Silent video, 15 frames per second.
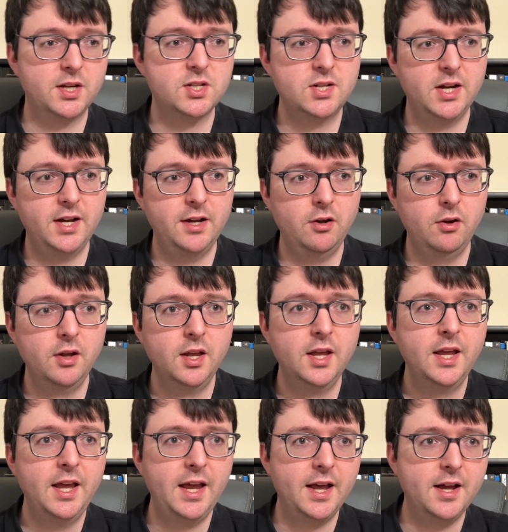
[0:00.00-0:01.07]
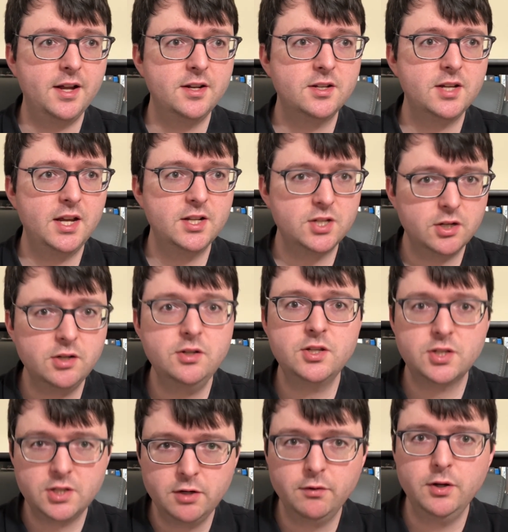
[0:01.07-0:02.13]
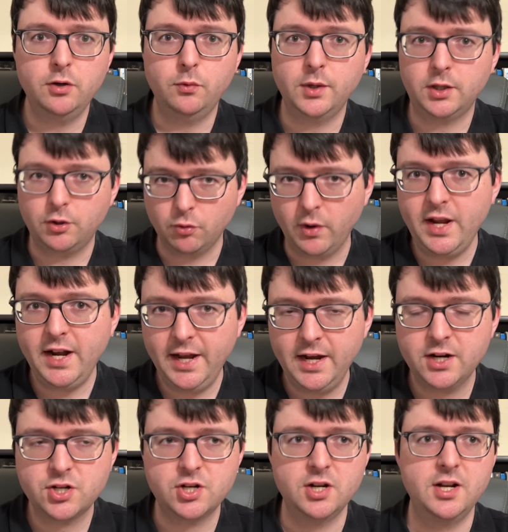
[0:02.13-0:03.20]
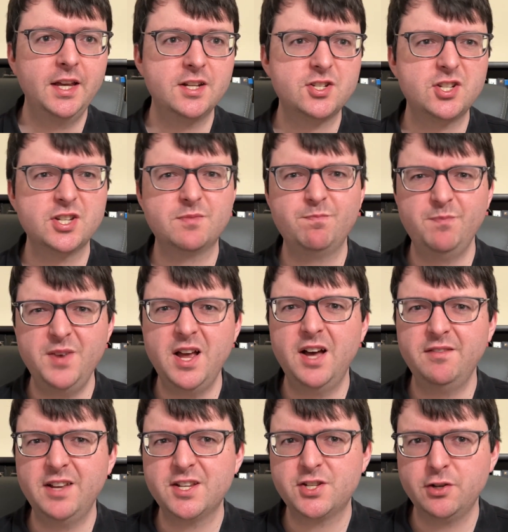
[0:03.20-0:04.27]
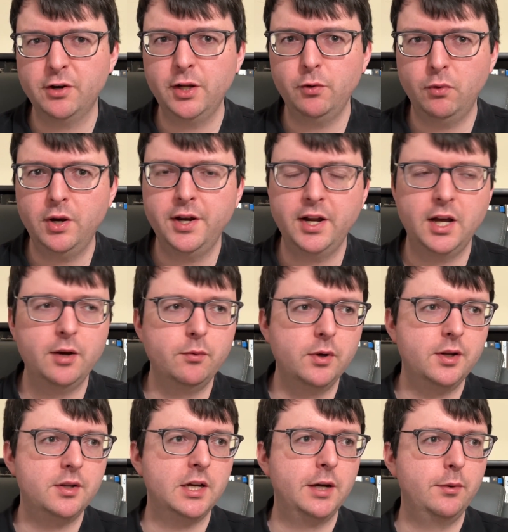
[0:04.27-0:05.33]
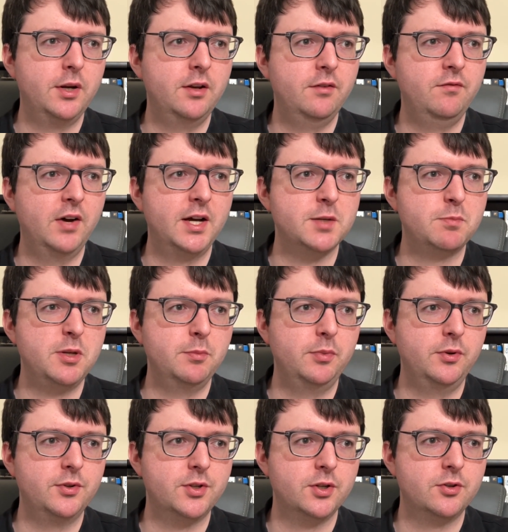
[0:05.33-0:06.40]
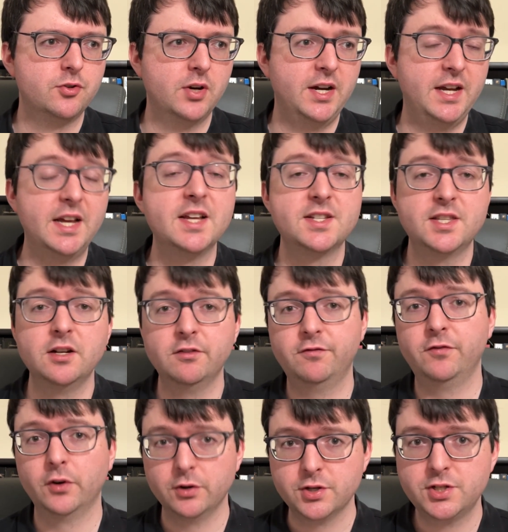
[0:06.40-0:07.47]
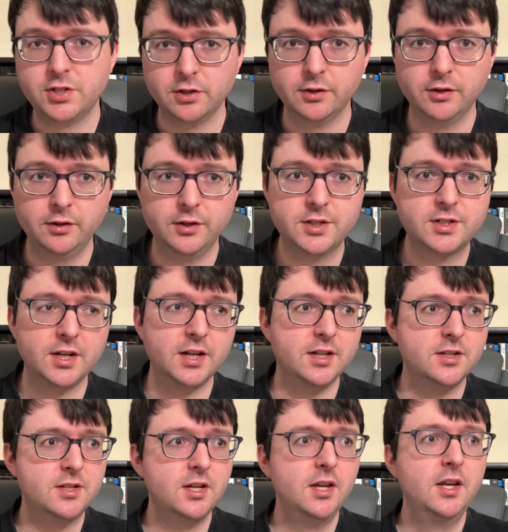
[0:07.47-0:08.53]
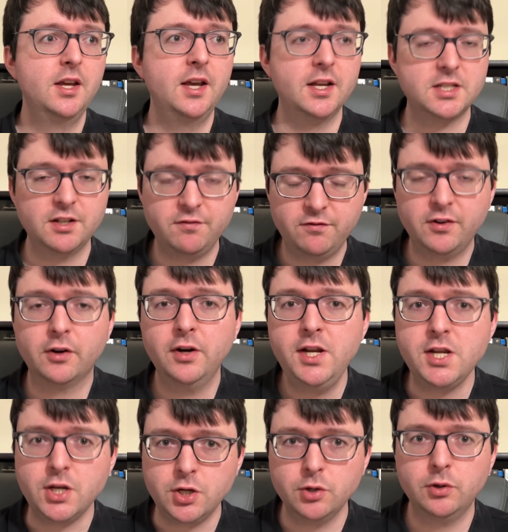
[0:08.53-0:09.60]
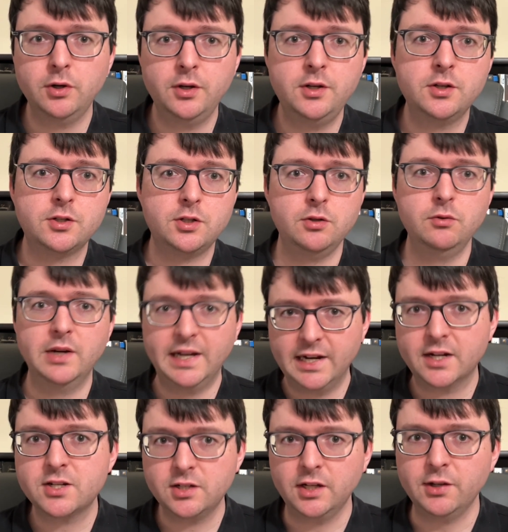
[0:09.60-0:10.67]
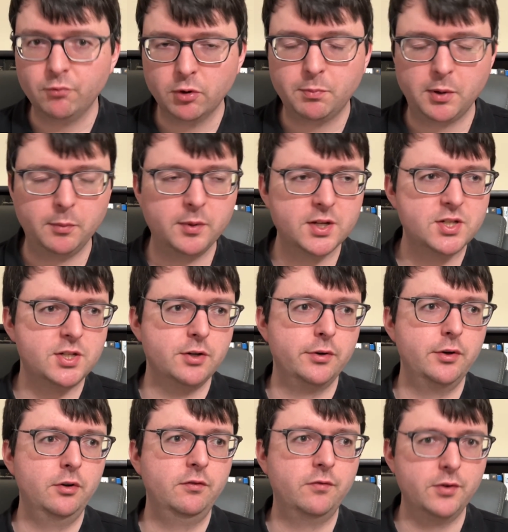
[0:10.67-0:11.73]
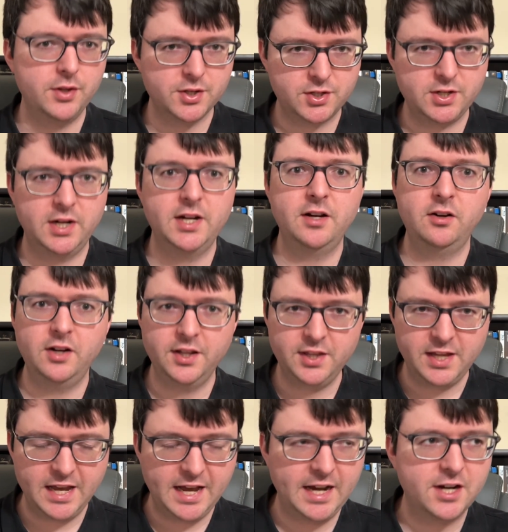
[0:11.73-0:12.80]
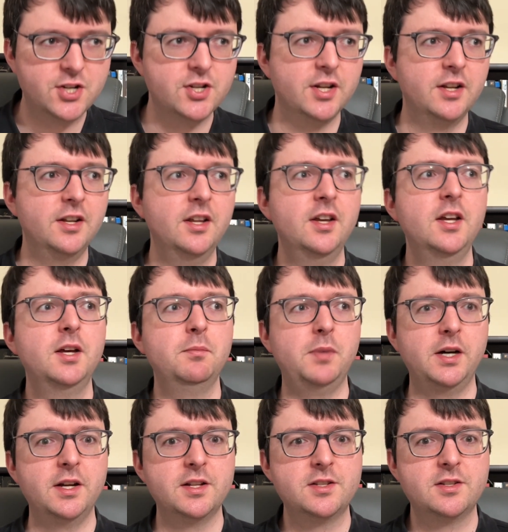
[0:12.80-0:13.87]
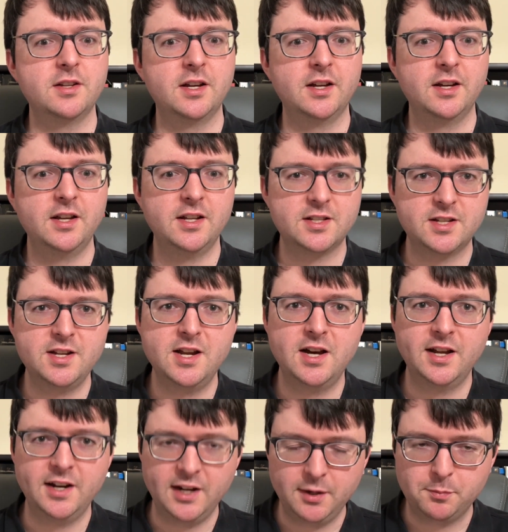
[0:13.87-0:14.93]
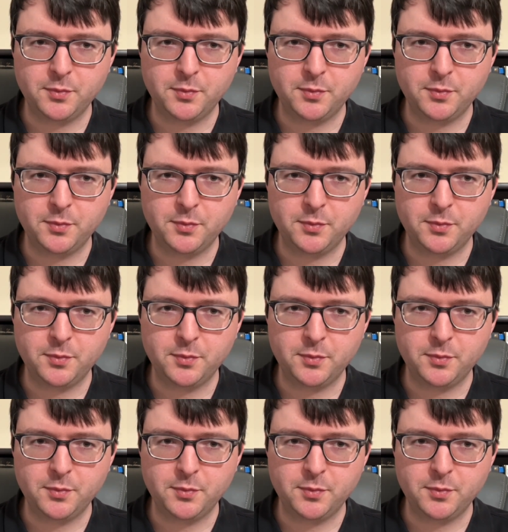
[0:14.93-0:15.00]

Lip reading: style. And it's a good serial with great action. It's just not necessarily one I would advise people to try as their first serial. It's a very good to excellent Republic serial for the style and the action, but it's not up